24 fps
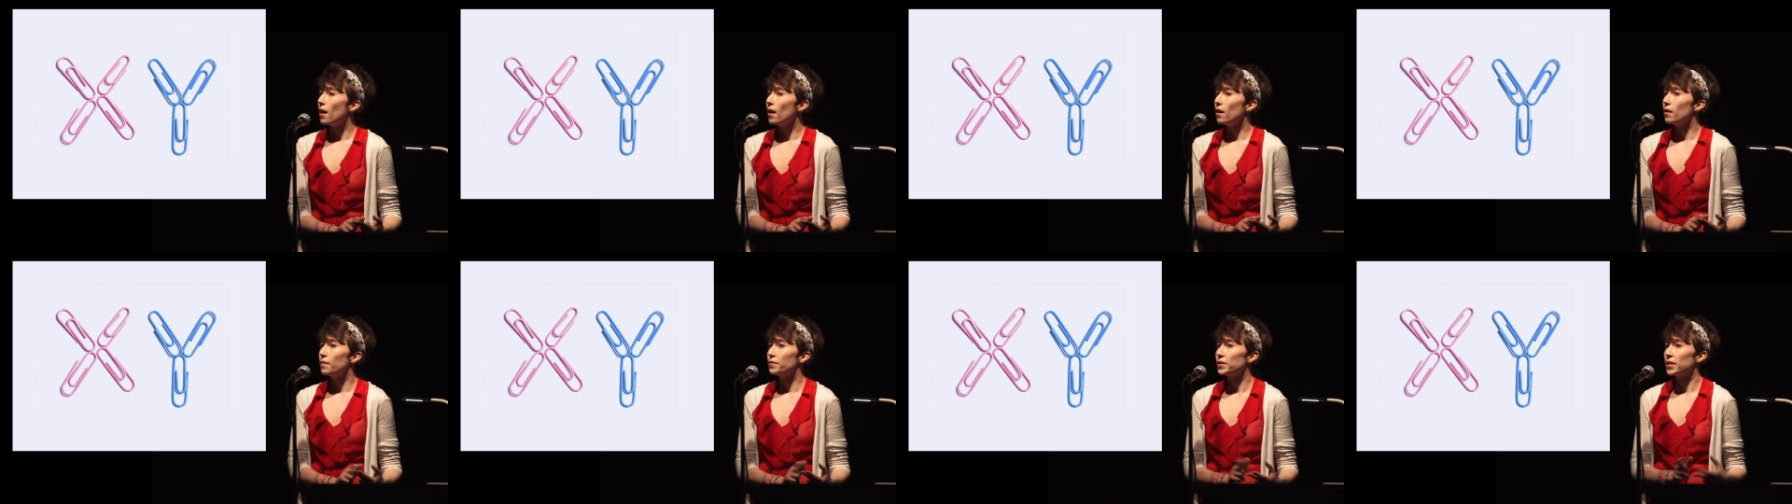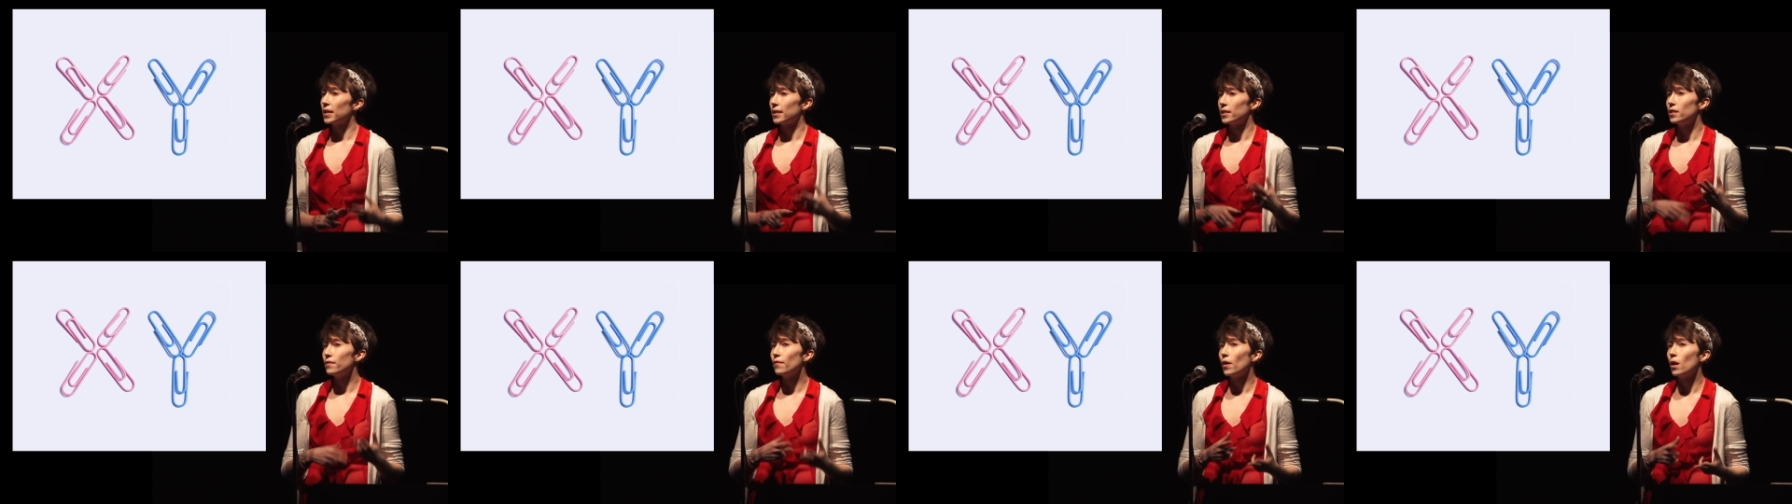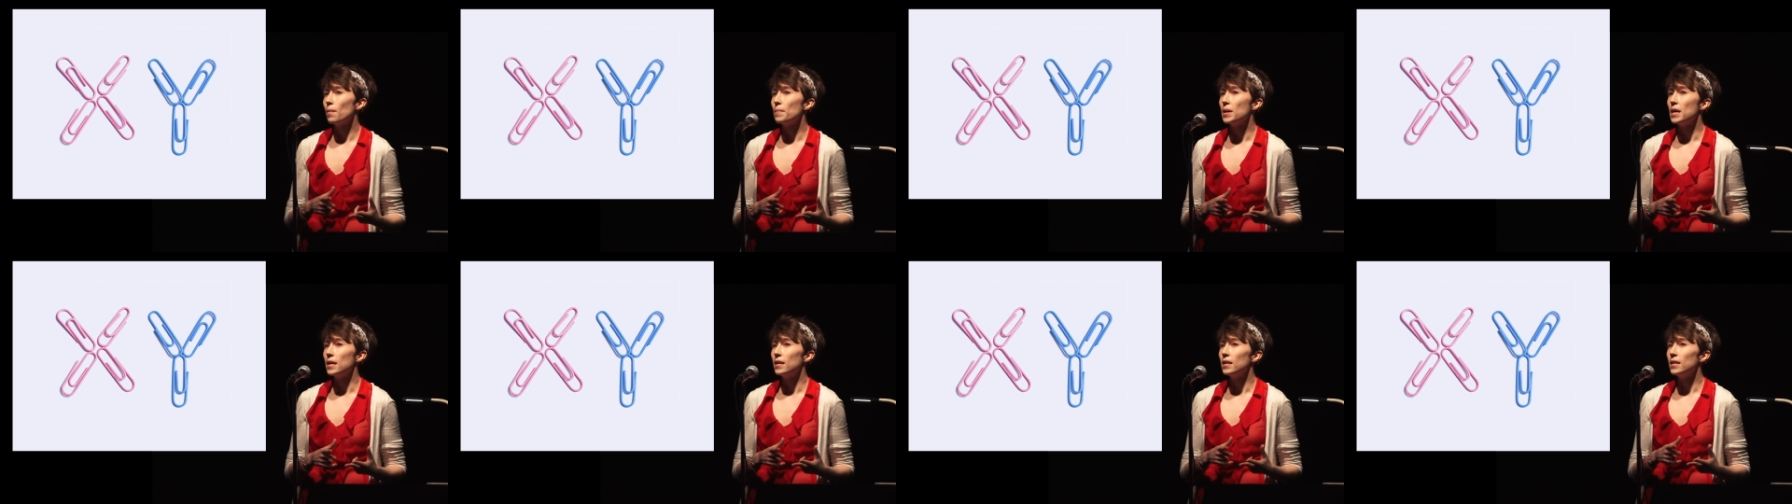of sex
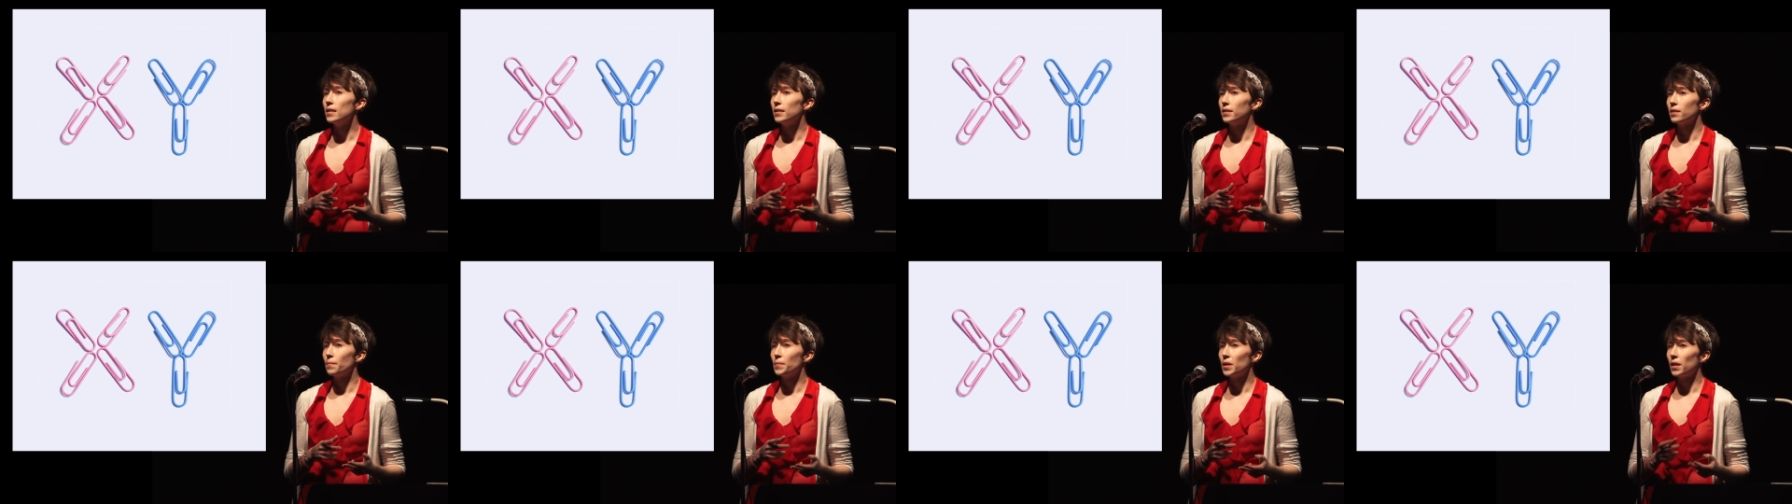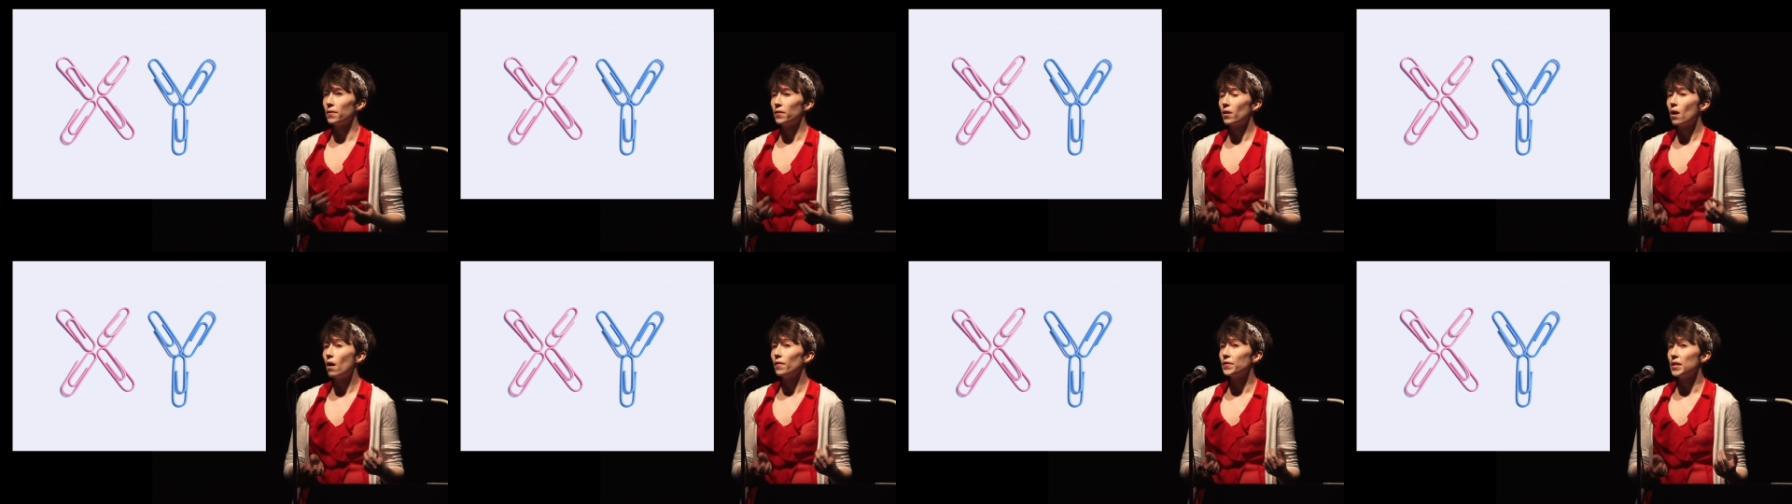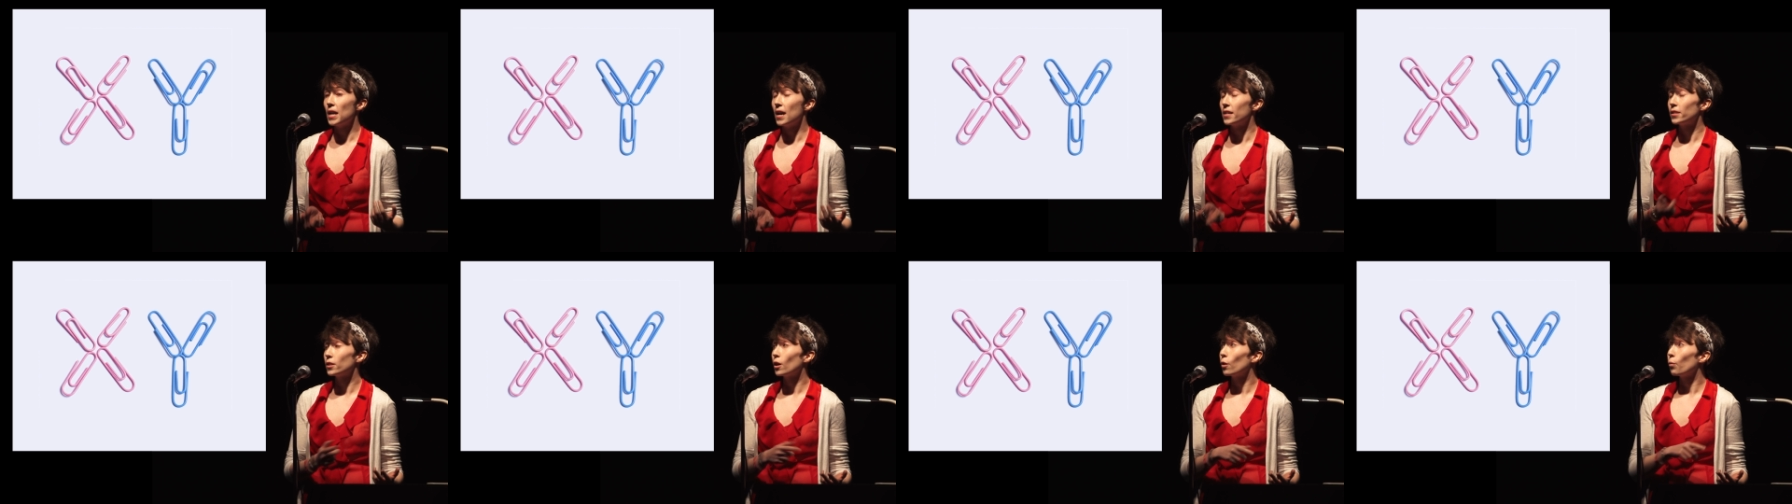development is something called
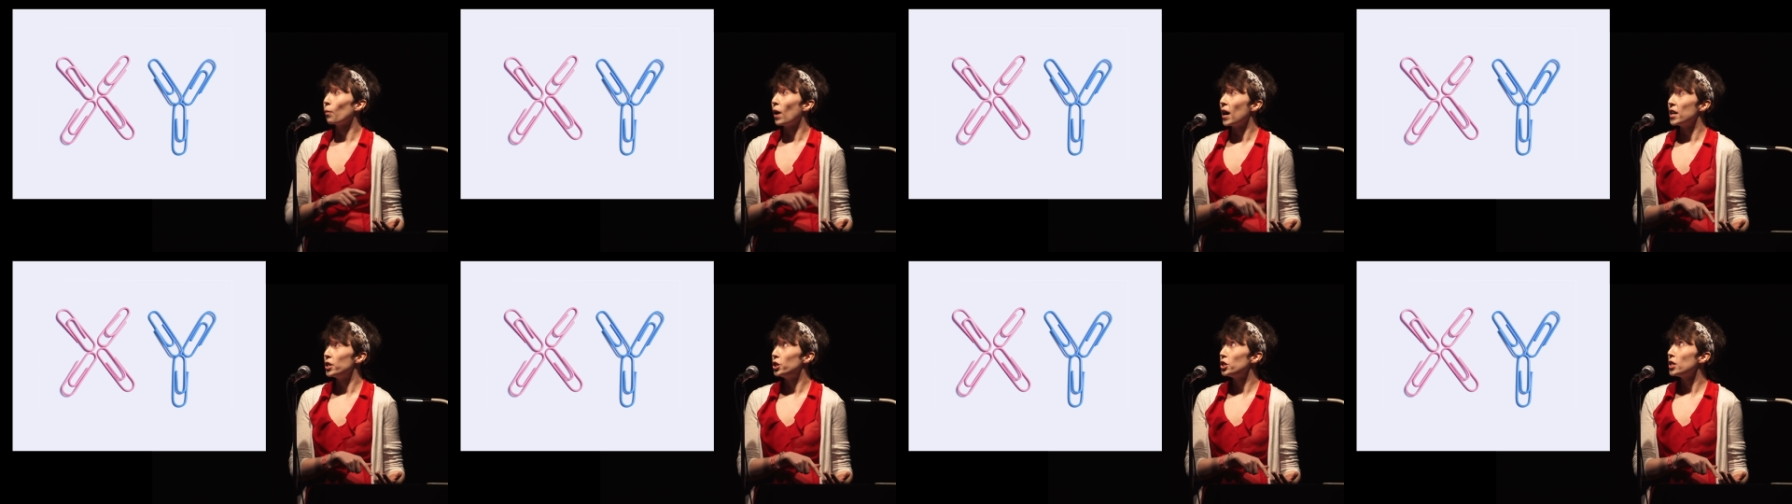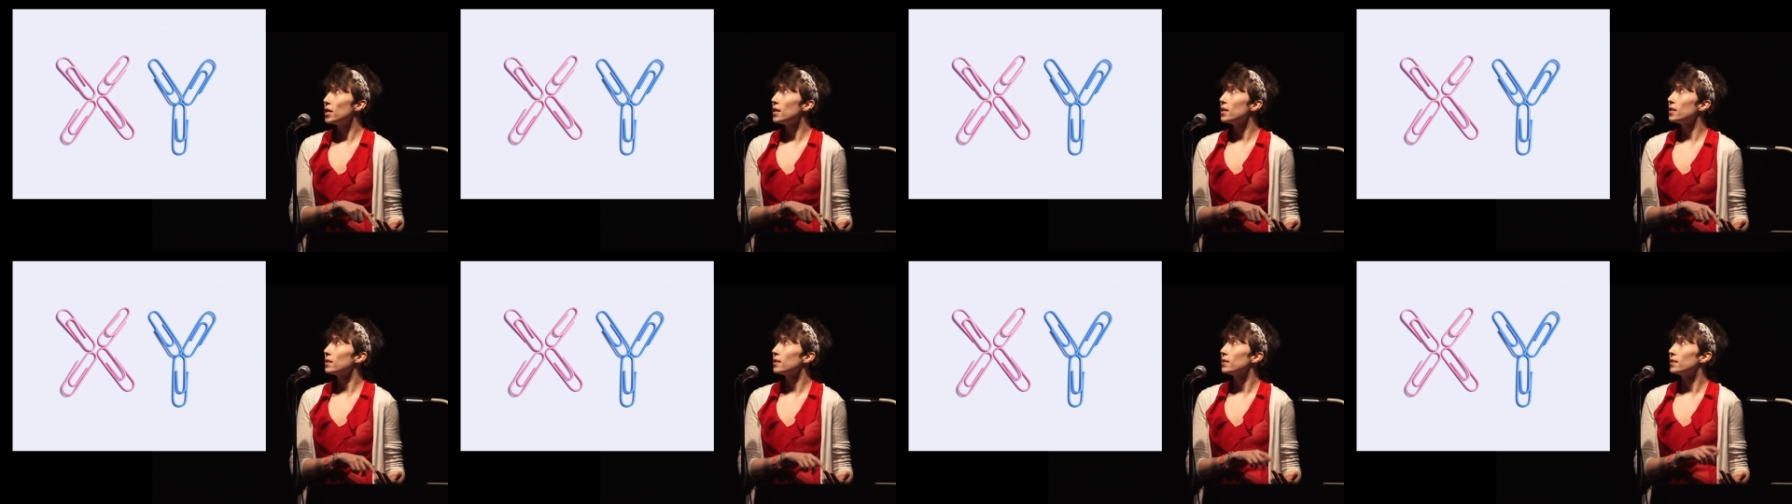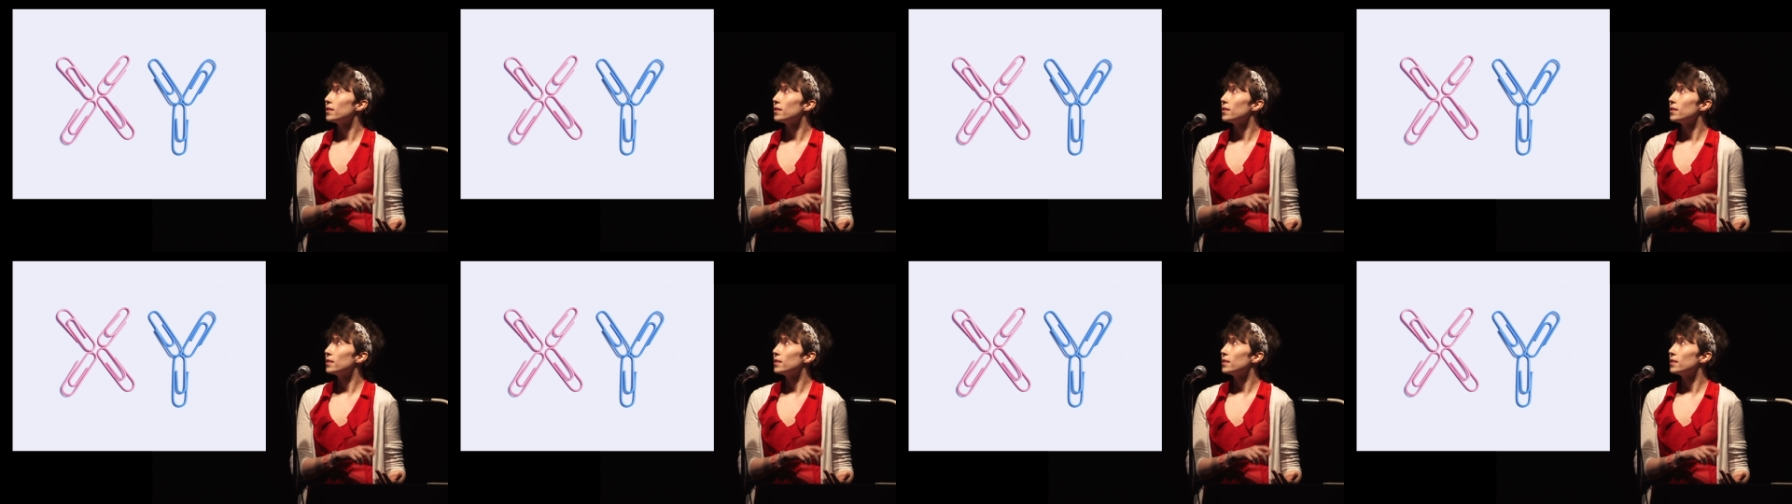the SRY gene,